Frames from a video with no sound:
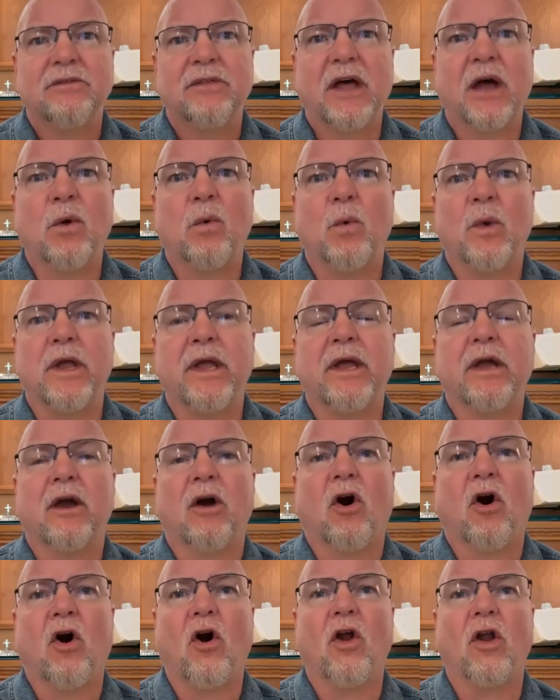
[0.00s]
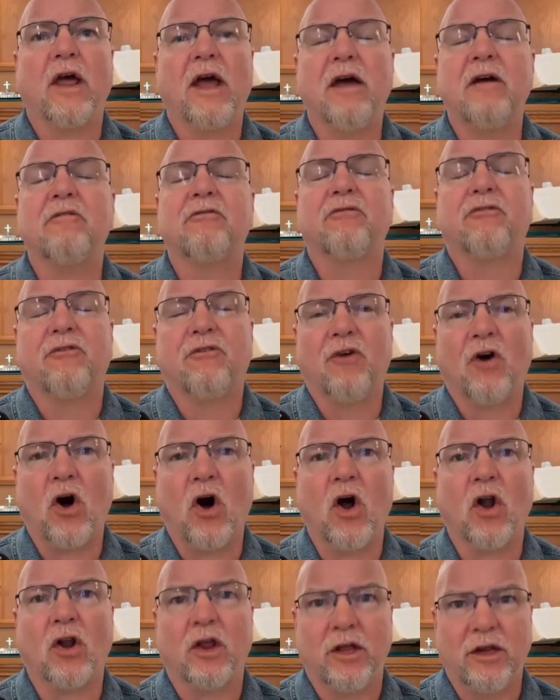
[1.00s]
that we all have
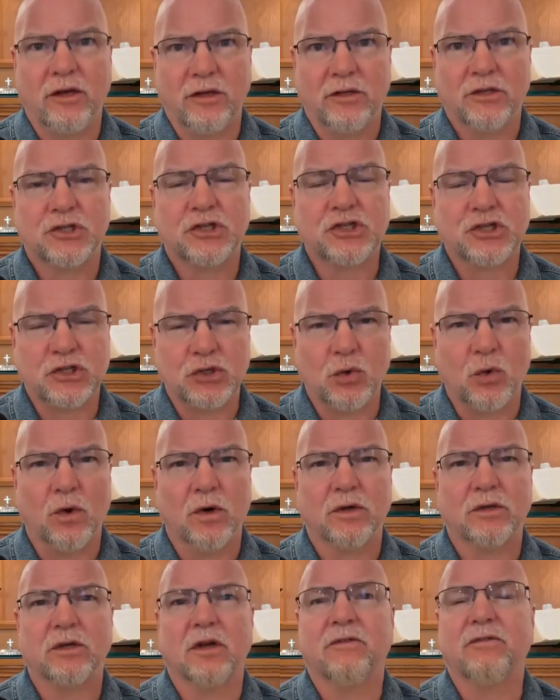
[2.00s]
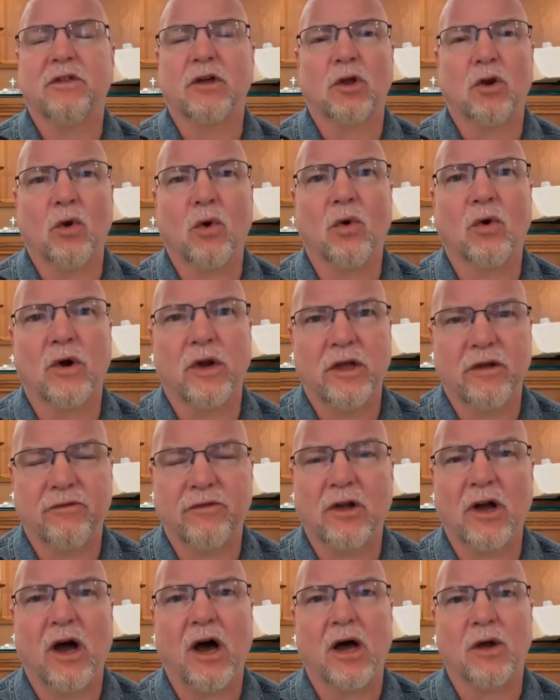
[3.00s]
fallen short of the glory
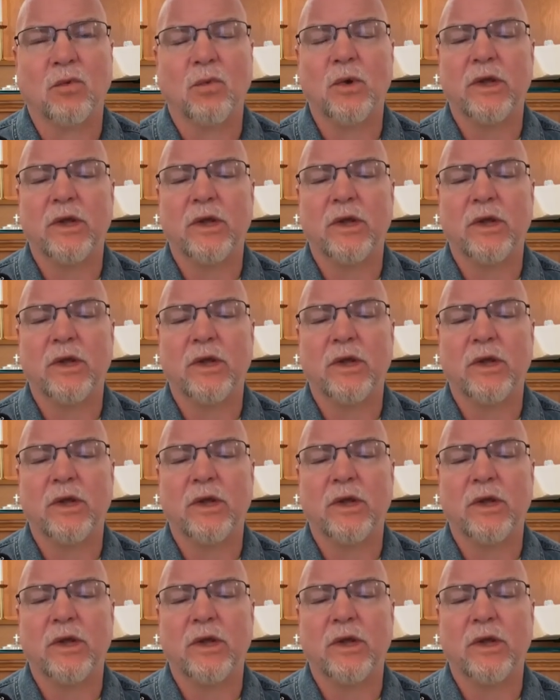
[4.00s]
of God.